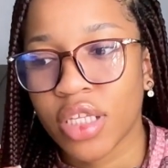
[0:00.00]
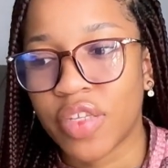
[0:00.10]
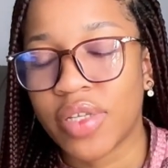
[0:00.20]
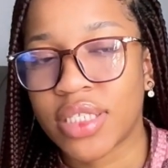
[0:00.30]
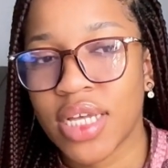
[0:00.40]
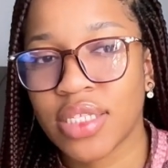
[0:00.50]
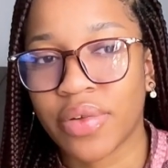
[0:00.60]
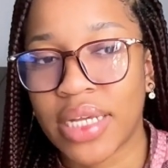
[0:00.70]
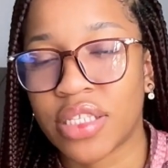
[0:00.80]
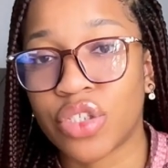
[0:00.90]
If he says
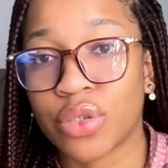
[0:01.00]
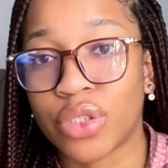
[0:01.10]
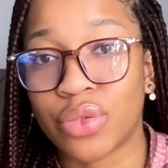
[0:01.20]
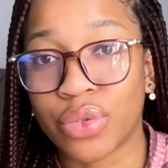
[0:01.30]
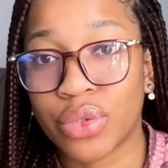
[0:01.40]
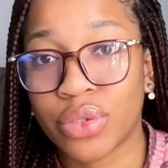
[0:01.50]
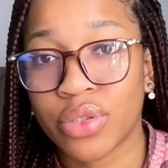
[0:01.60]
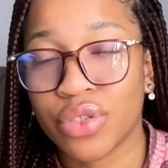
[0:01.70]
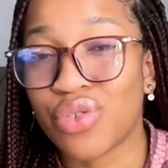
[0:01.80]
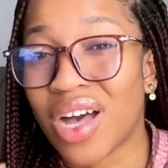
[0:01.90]
write a short note,
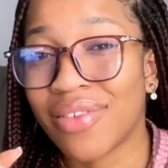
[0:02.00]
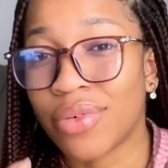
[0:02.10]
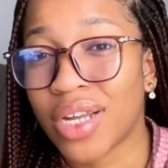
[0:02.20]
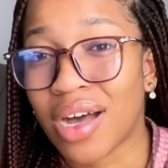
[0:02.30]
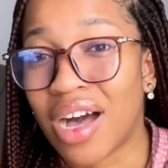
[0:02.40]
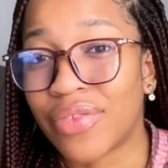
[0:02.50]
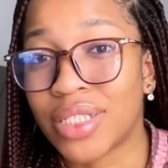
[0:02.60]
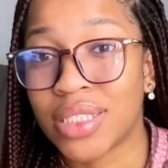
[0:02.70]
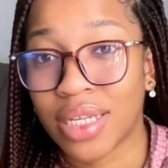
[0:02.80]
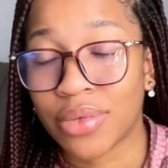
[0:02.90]
you have 1 hour
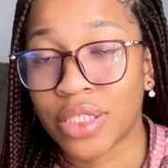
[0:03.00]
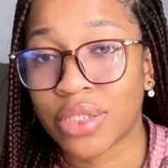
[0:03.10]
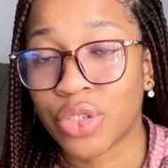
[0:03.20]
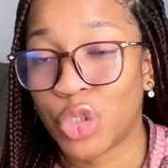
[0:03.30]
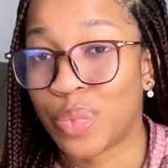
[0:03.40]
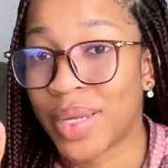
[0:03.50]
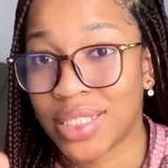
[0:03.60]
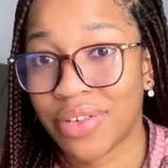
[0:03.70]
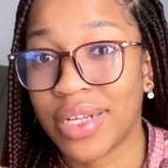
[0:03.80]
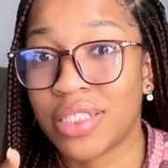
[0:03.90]
for 10 questions, you
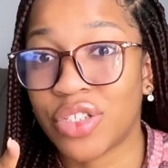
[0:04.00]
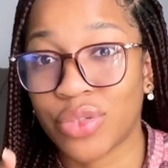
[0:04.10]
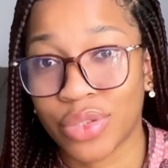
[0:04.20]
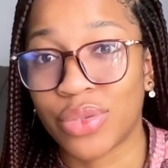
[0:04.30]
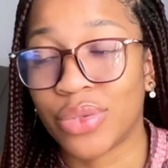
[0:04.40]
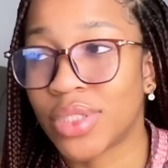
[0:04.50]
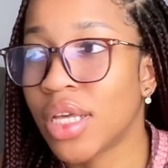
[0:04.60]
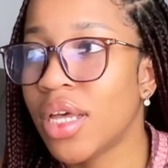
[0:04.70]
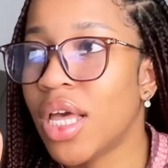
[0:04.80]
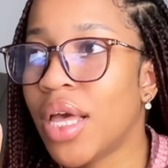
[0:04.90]
better write a short note,
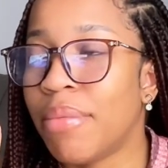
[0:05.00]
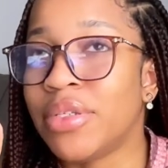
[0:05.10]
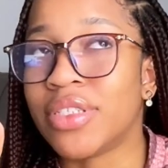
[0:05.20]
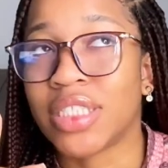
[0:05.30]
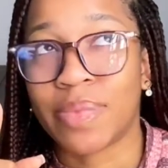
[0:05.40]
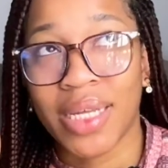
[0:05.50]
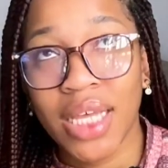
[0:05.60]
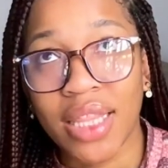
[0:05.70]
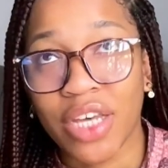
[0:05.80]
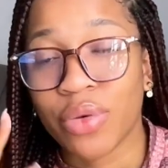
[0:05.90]
because it's
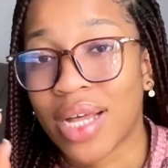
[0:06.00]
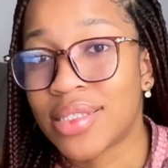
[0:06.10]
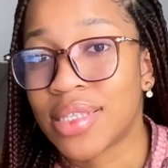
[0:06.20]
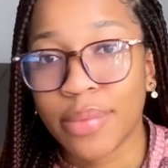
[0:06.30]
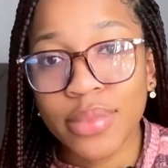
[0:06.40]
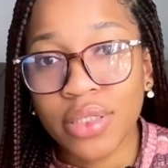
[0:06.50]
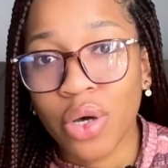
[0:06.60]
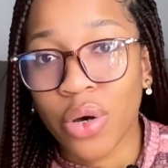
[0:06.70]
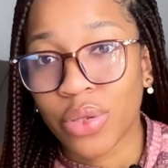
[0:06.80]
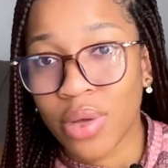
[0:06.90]
better that you attempt
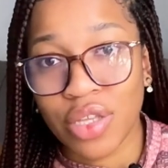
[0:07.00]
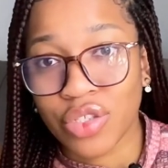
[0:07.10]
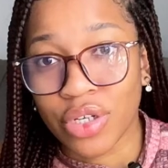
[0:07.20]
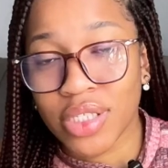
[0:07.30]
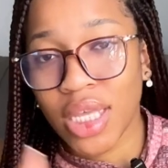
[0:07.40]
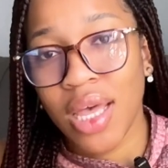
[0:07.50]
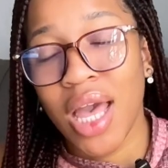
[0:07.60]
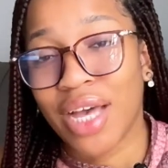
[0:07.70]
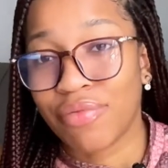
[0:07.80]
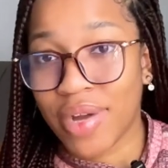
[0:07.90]
all the questions
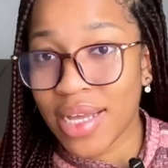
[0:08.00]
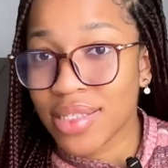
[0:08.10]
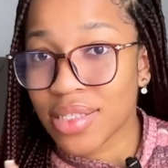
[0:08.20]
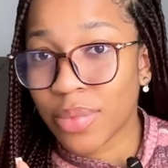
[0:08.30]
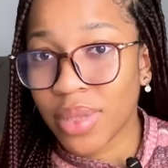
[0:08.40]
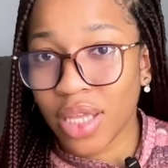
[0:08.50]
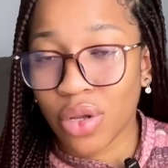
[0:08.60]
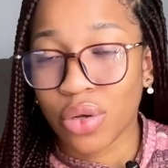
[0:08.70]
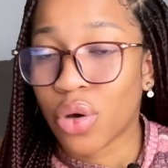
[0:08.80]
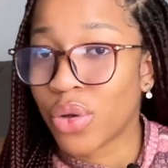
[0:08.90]
and write something
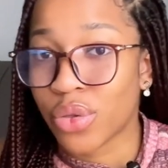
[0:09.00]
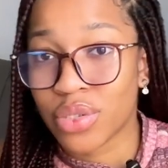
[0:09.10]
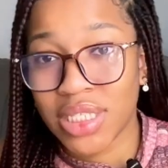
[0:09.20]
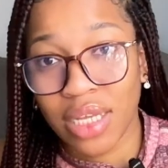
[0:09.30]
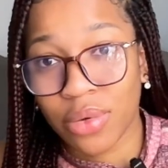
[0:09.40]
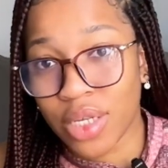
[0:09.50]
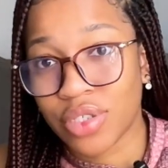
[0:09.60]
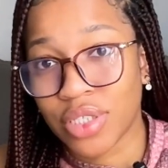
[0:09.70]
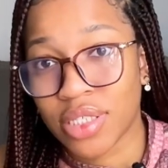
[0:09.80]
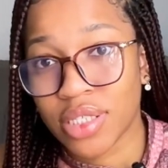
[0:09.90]
on all those 10
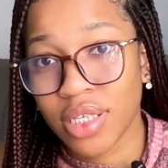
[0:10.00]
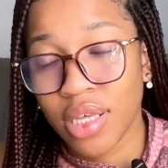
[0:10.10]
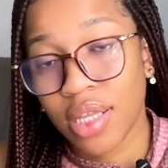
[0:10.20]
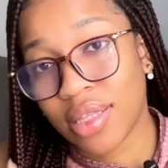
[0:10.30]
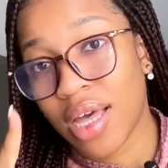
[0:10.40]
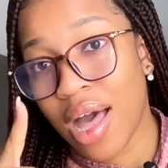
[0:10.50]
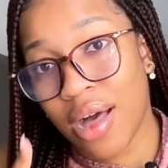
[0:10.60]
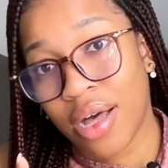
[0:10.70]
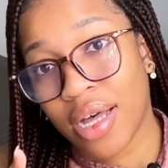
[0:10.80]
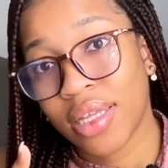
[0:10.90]
questions in the
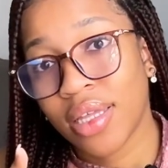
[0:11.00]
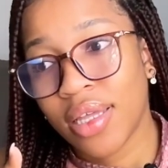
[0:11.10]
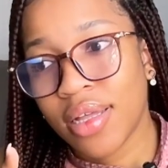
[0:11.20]
hour